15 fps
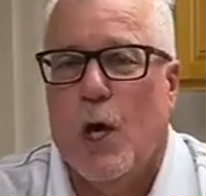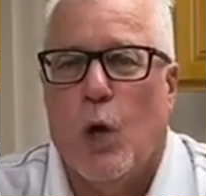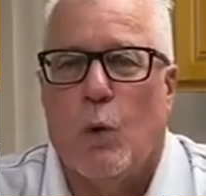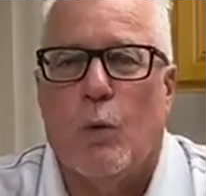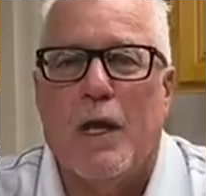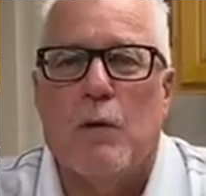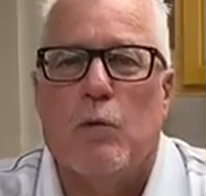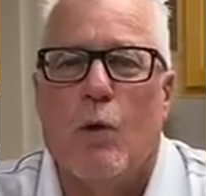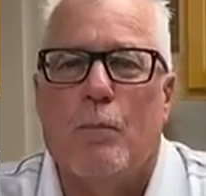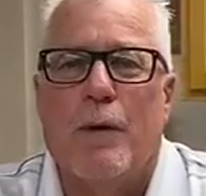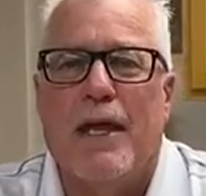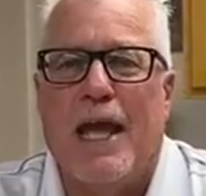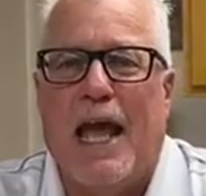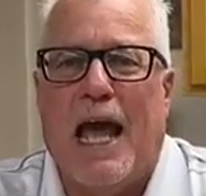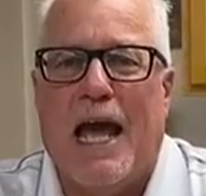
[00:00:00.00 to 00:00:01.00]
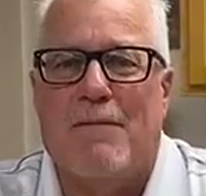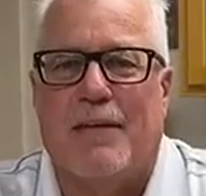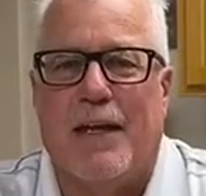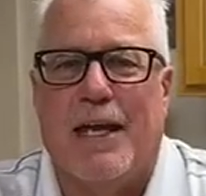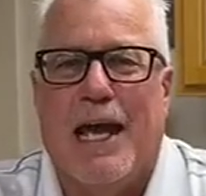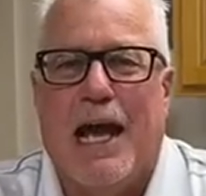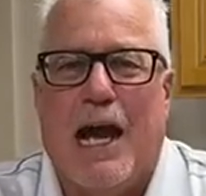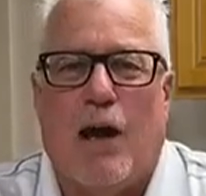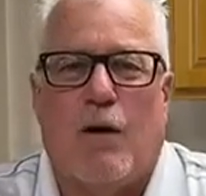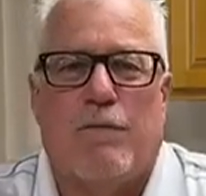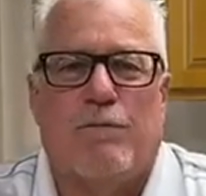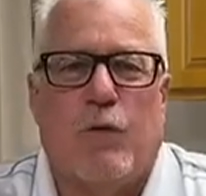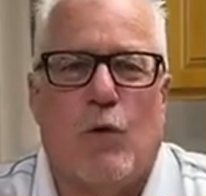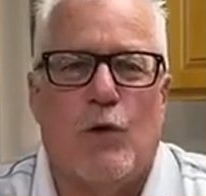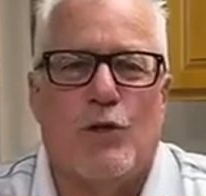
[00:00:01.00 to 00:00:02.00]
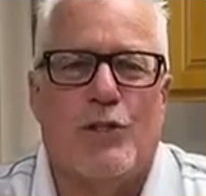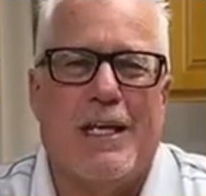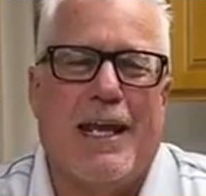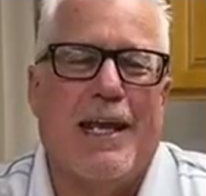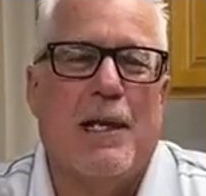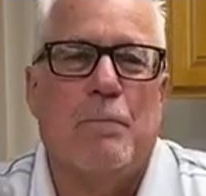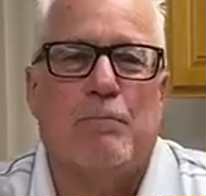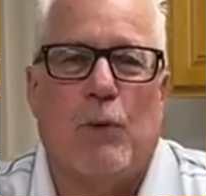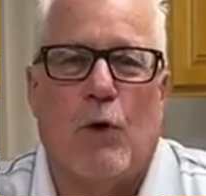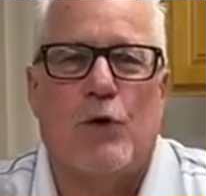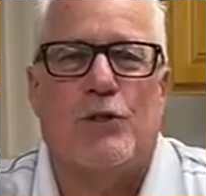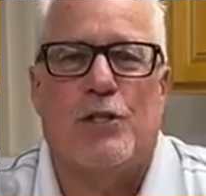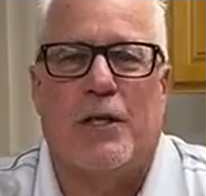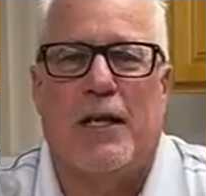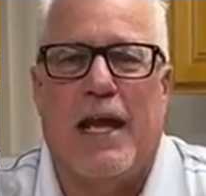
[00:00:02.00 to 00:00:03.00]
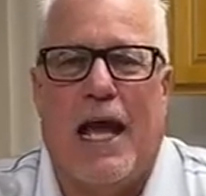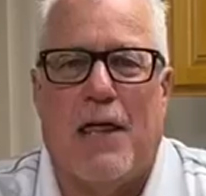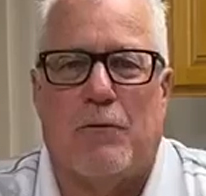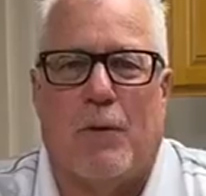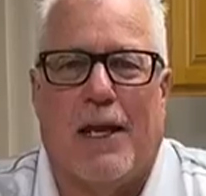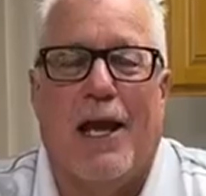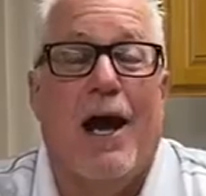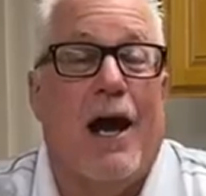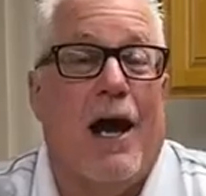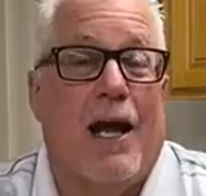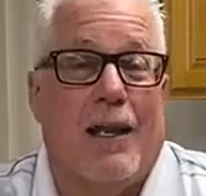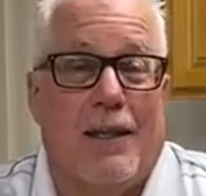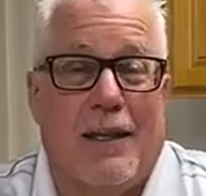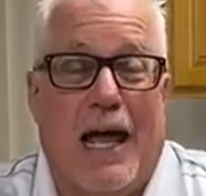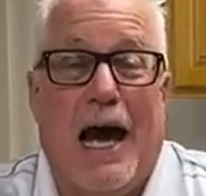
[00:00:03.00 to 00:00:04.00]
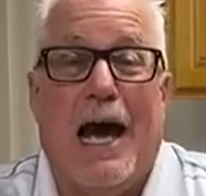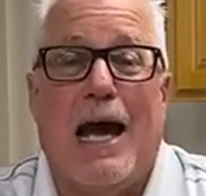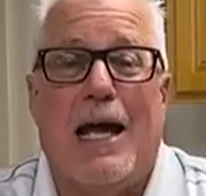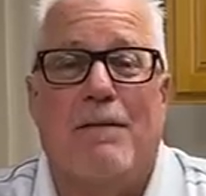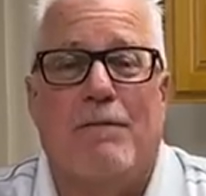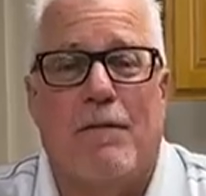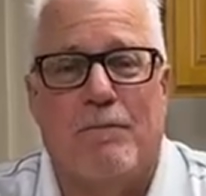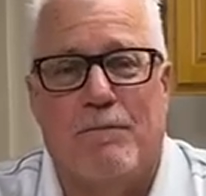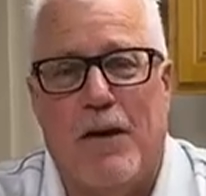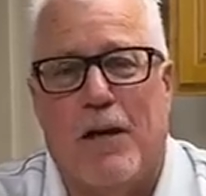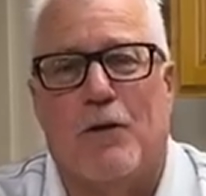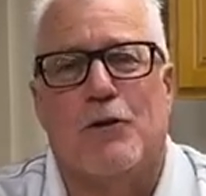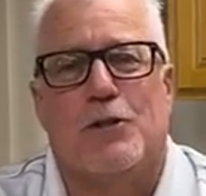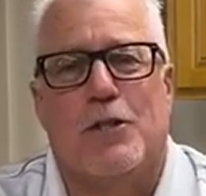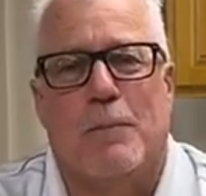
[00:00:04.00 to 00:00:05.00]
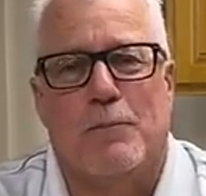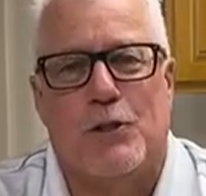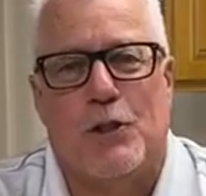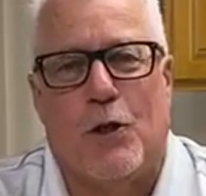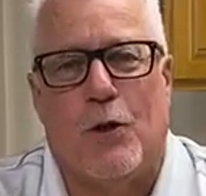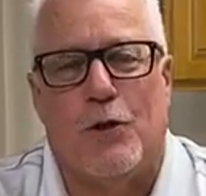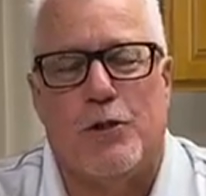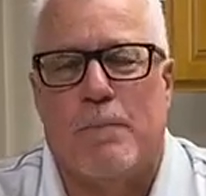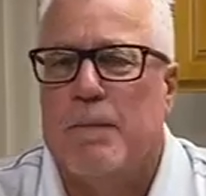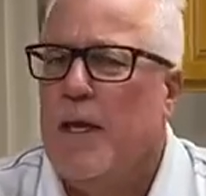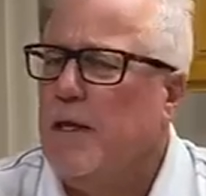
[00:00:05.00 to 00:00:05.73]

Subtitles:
we will be having our first in-person gathering, a live fellowship church.